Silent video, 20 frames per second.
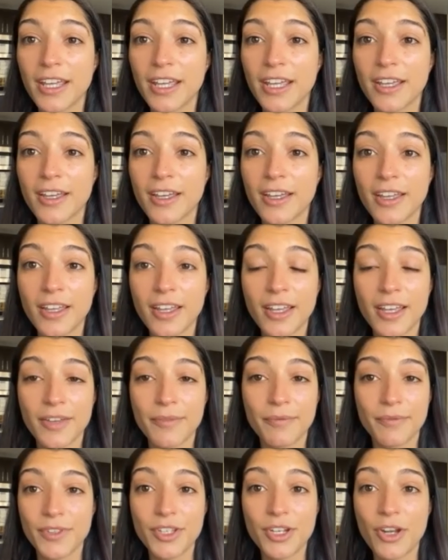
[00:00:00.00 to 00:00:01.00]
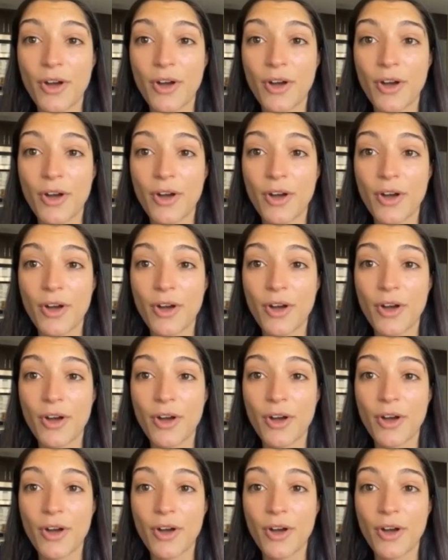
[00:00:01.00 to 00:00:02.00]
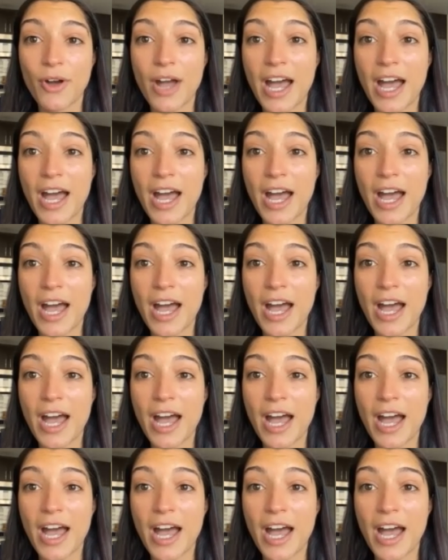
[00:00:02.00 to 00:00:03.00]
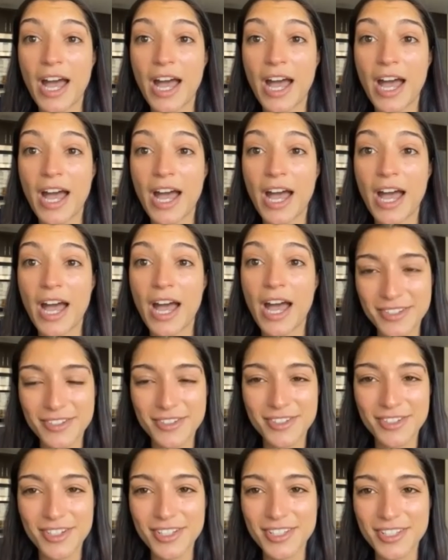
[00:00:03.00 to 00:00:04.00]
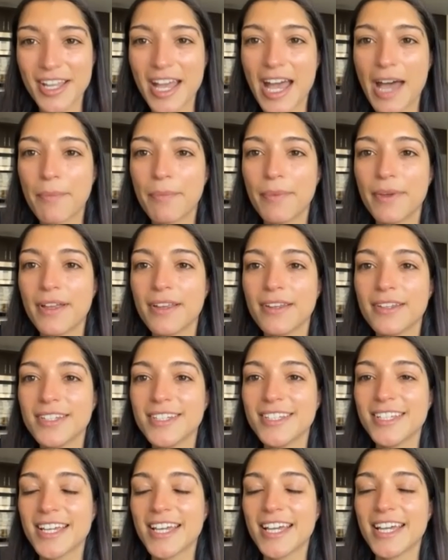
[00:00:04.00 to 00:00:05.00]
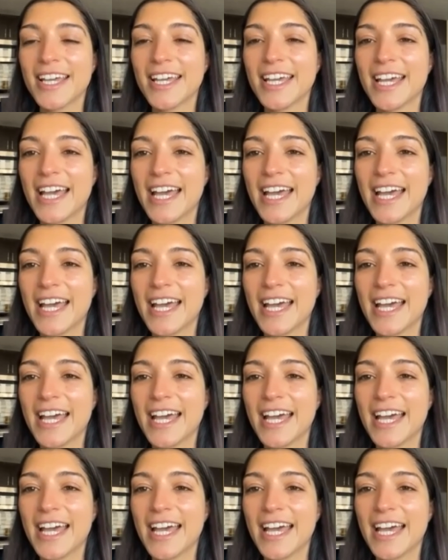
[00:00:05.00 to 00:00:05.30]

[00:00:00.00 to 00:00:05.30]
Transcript: having a lot of questions up about what just happened.